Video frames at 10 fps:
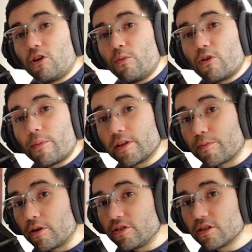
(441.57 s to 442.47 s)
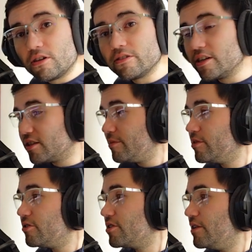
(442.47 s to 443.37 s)
know more about the project, contact him
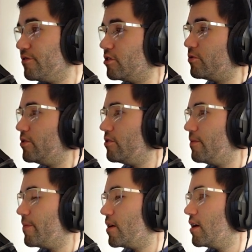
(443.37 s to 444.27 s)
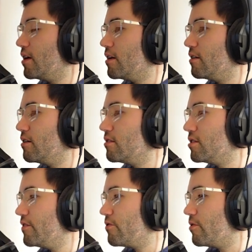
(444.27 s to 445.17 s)
yourself on Twitter and
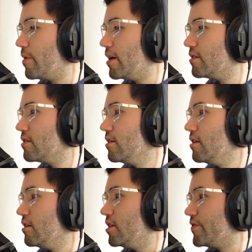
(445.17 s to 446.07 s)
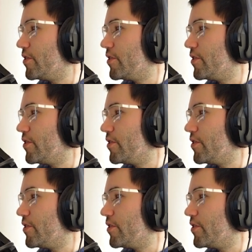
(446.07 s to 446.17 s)
see if he replies. He's